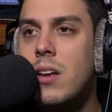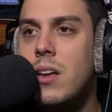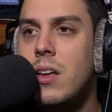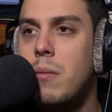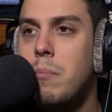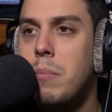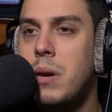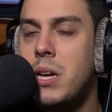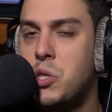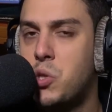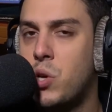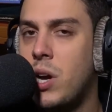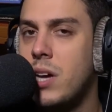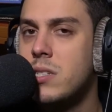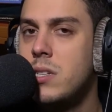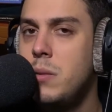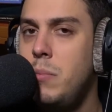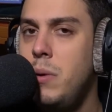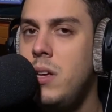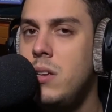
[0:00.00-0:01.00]
but it tries
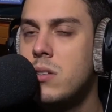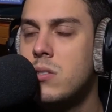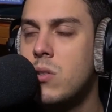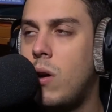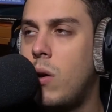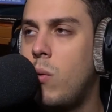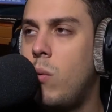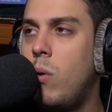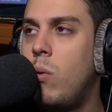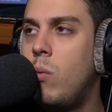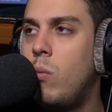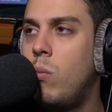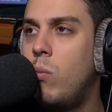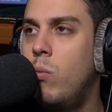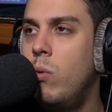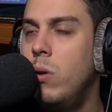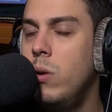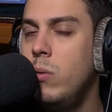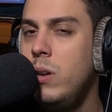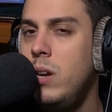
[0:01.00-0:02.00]
to be, so I won't
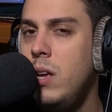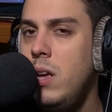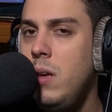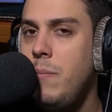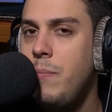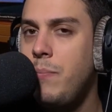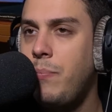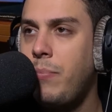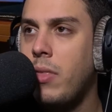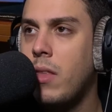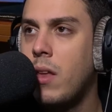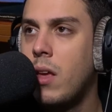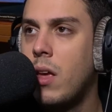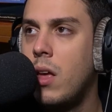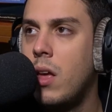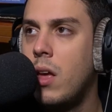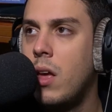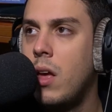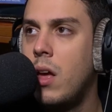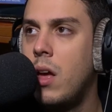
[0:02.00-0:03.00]
ruin it.
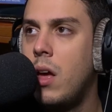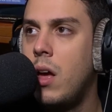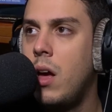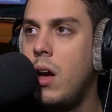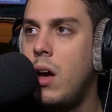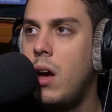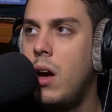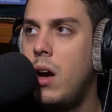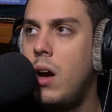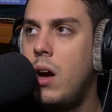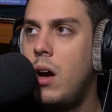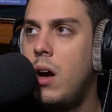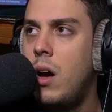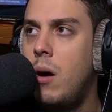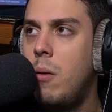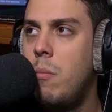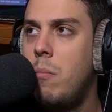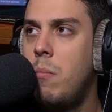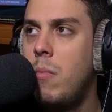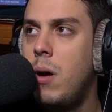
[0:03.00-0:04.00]

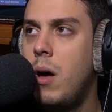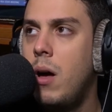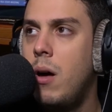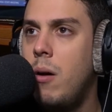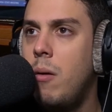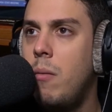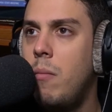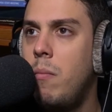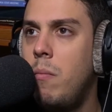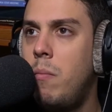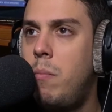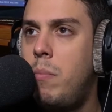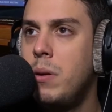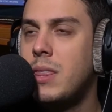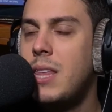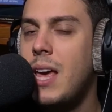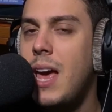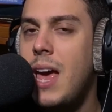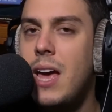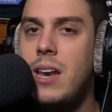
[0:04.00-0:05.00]
Um, but
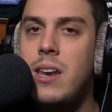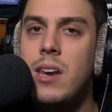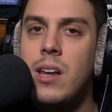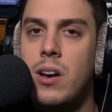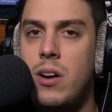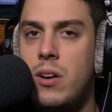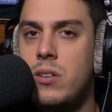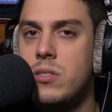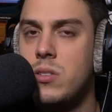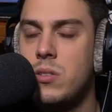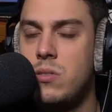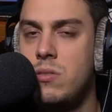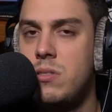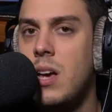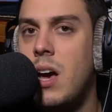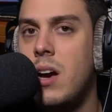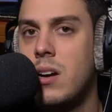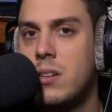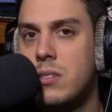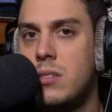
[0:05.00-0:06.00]
the ending also
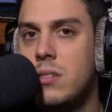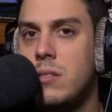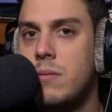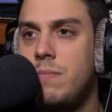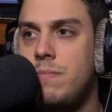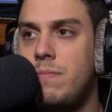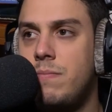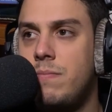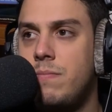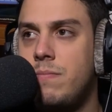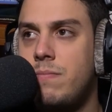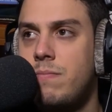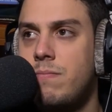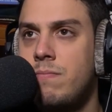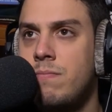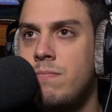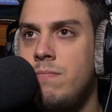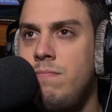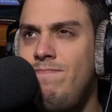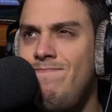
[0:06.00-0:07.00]
sucks.
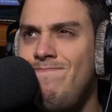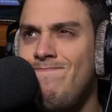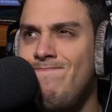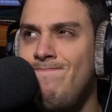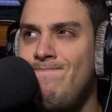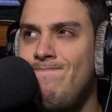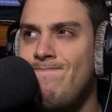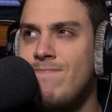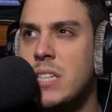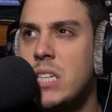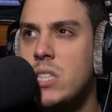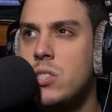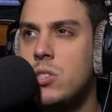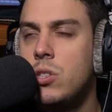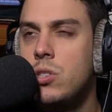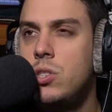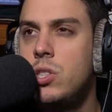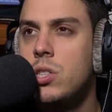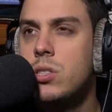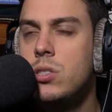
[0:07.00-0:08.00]
So
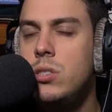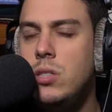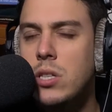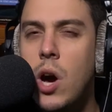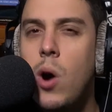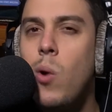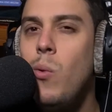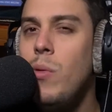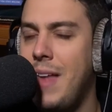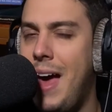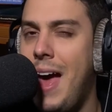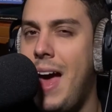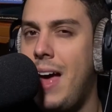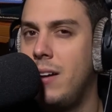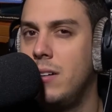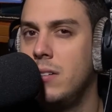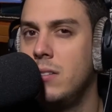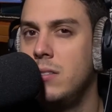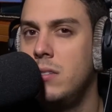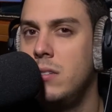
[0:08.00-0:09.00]
just know that
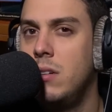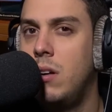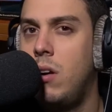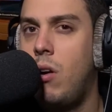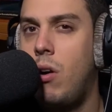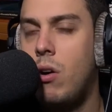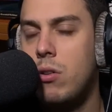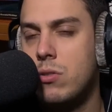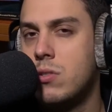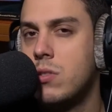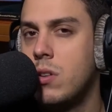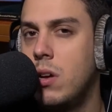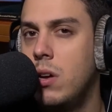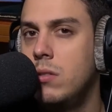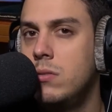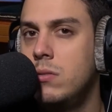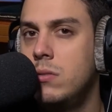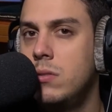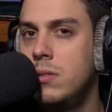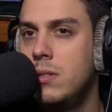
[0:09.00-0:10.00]

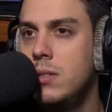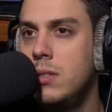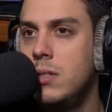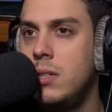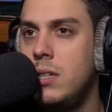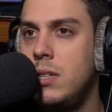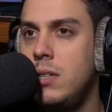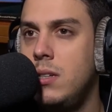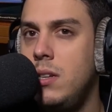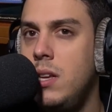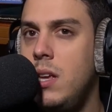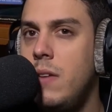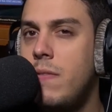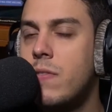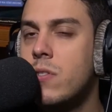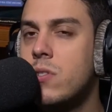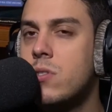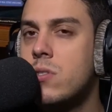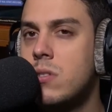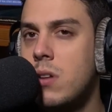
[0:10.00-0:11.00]
also. If for
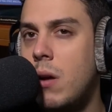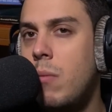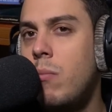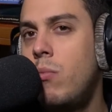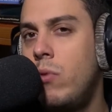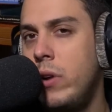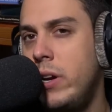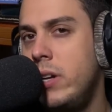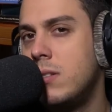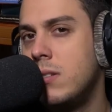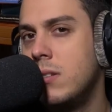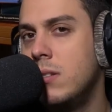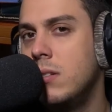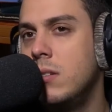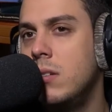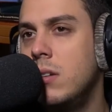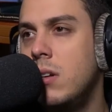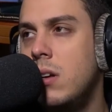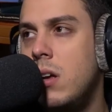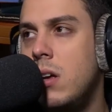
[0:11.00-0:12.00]
some reason
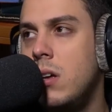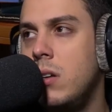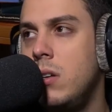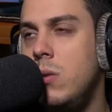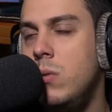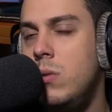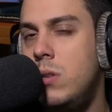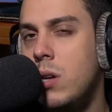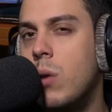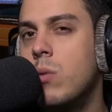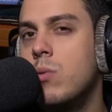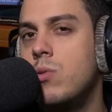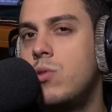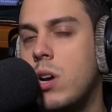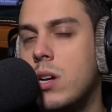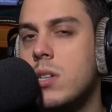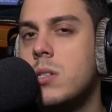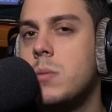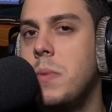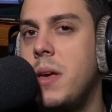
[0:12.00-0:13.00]
you don't
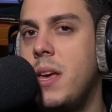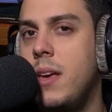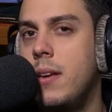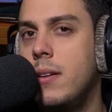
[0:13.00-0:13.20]
trust me.